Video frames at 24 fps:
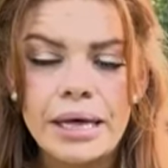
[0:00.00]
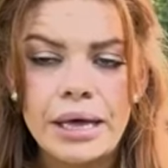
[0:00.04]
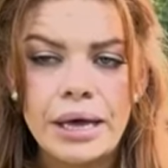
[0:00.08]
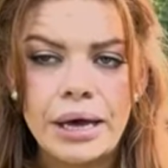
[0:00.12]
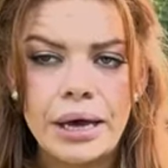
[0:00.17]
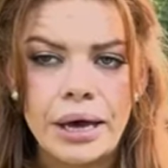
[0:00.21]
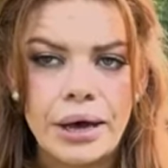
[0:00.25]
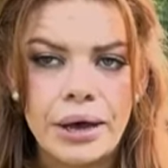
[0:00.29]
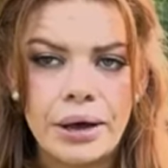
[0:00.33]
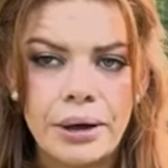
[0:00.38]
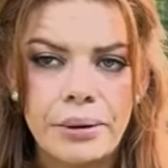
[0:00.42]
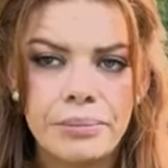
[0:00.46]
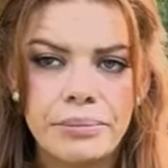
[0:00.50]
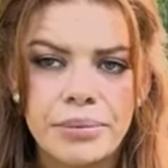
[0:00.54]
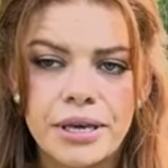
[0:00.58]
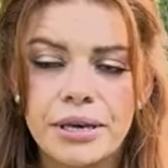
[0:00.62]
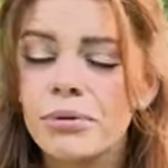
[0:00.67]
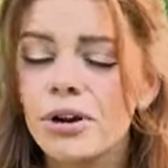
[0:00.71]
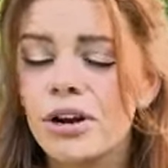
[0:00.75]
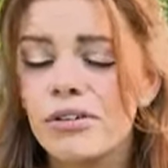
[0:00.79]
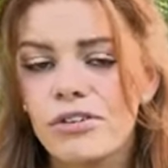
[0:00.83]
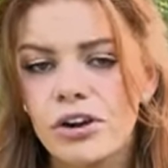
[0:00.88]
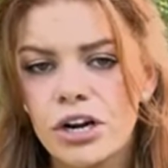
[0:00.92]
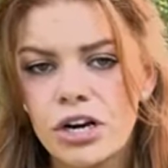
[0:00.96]
Uh,
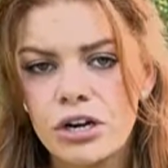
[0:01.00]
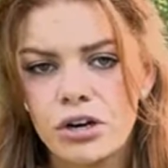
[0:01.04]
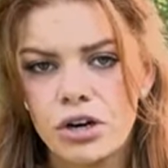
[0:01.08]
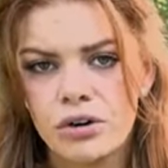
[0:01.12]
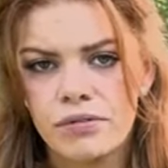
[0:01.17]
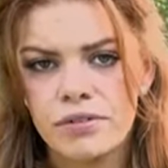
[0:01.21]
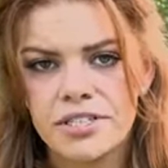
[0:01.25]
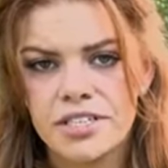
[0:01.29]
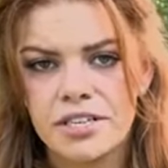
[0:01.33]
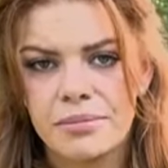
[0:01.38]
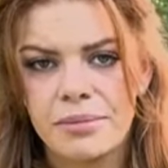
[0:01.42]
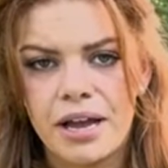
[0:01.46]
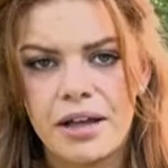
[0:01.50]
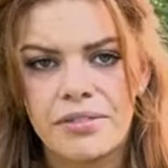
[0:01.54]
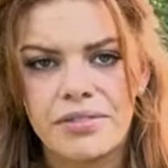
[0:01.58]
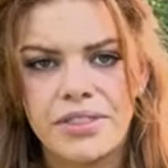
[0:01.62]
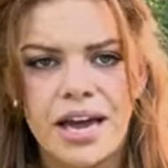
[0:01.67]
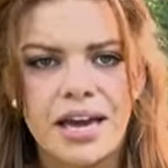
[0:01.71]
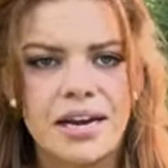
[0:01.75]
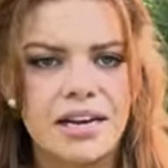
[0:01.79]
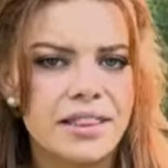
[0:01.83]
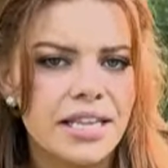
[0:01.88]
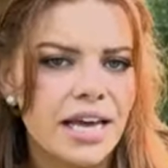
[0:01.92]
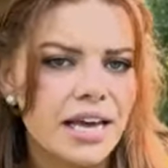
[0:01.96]
people are very nervous about
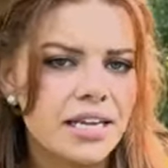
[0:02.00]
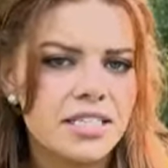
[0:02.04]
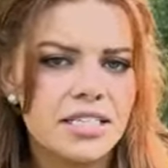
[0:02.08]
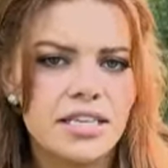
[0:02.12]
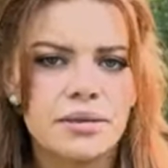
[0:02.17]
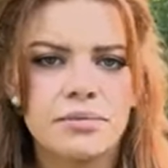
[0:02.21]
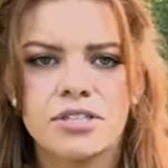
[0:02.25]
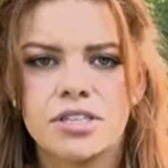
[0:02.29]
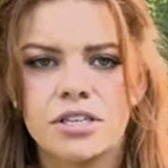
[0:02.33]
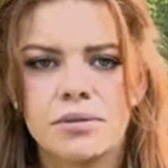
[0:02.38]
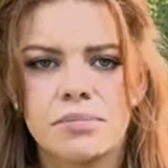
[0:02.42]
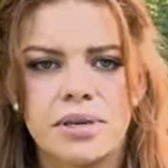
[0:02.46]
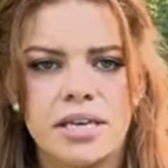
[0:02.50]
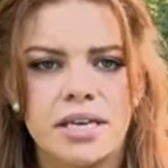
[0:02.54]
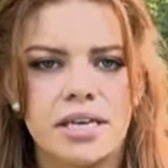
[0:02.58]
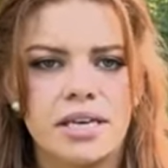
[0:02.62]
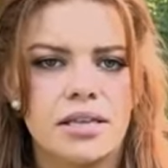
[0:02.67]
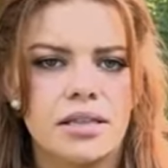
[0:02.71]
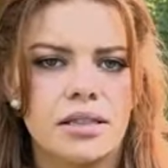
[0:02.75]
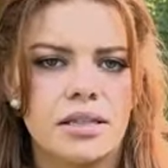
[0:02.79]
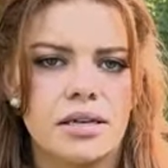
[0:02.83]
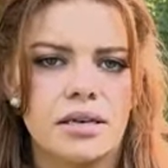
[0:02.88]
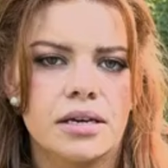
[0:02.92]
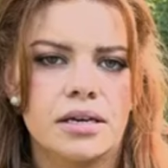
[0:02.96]
that, and that seems to
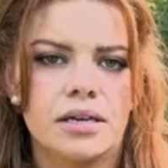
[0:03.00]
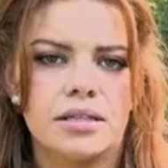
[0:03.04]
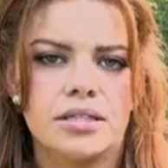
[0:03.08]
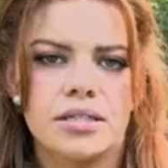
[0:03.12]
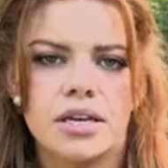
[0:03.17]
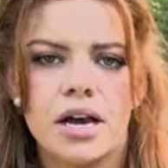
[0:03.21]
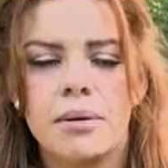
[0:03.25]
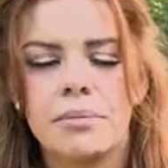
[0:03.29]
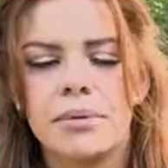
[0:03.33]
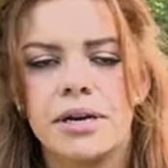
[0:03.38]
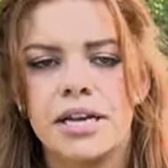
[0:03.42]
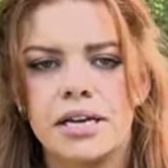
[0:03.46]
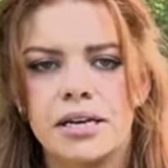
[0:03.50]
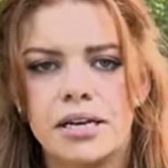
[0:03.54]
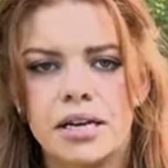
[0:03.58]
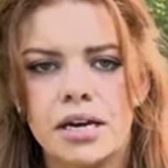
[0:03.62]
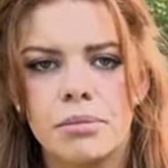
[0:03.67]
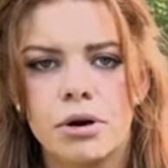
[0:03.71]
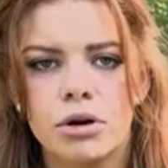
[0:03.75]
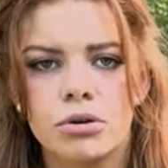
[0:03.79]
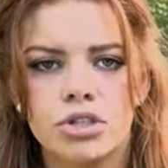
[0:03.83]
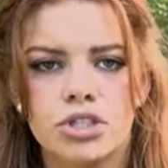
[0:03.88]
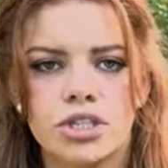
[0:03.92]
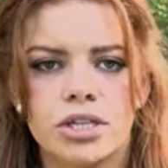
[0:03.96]
be the dominant
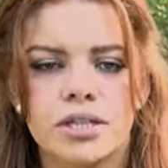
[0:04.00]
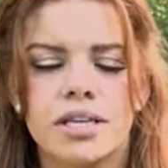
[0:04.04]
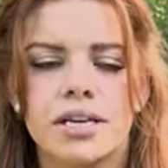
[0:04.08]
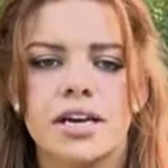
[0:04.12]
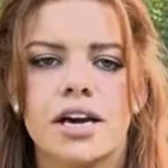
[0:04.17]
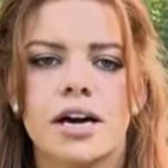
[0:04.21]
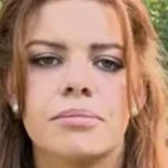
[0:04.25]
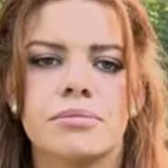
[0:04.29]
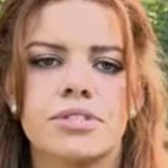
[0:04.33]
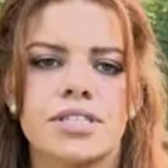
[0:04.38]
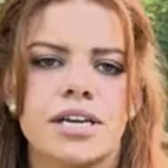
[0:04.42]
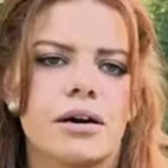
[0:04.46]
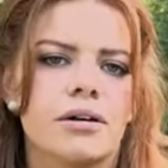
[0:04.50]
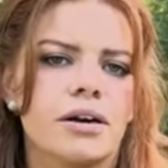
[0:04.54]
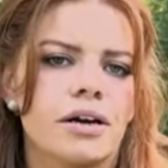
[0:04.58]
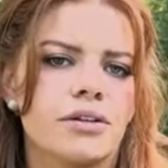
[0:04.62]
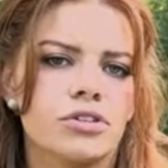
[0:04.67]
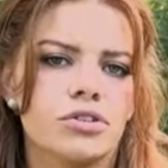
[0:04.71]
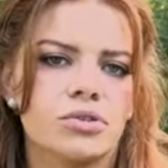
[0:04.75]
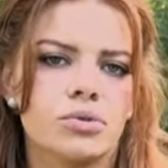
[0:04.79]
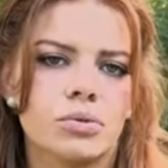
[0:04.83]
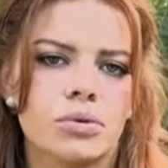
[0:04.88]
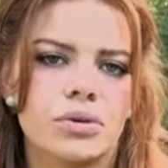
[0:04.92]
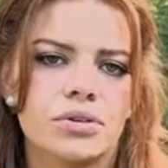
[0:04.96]
emotion that comes out at
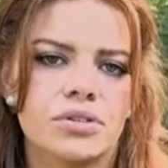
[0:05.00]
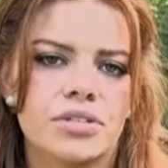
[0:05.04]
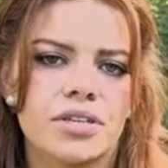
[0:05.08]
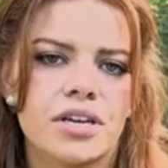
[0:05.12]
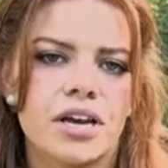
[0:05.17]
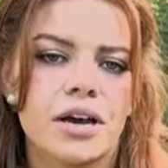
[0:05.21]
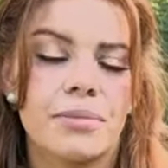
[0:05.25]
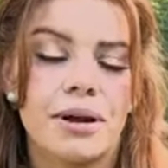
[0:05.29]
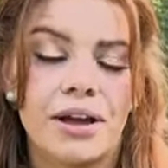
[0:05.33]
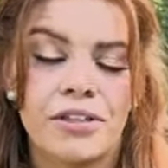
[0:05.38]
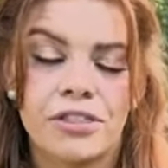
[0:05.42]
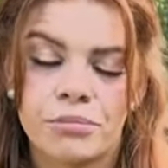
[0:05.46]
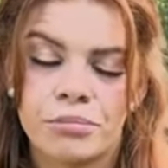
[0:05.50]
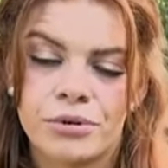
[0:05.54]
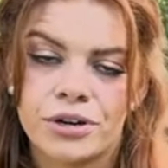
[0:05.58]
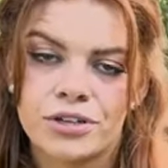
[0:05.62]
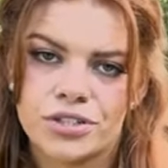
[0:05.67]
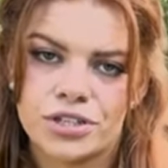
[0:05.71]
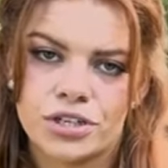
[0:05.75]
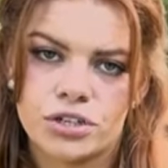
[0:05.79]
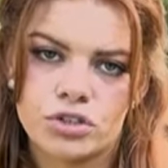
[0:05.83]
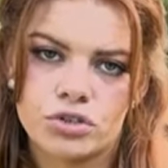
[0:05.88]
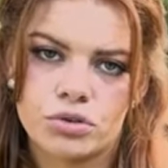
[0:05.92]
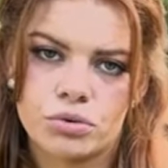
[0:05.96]
the doors about the
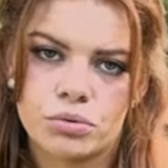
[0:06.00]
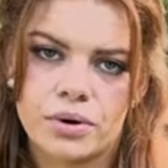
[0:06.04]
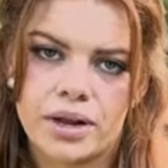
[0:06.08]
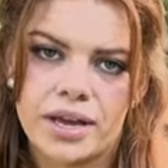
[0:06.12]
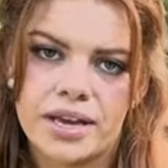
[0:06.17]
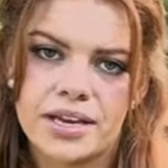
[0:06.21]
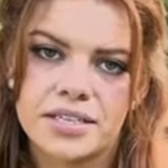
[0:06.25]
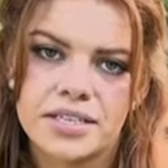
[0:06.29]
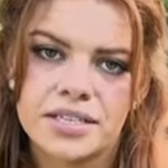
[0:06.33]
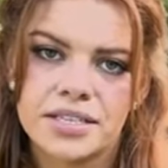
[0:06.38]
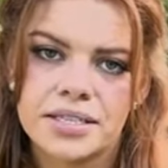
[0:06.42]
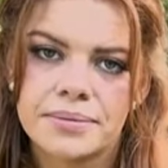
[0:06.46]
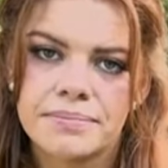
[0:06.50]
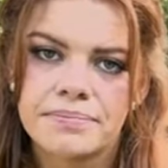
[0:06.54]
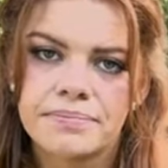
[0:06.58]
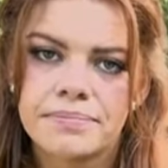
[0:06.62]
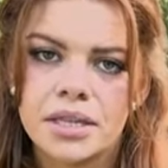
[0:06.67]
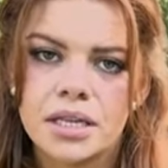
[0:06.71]
presidential race.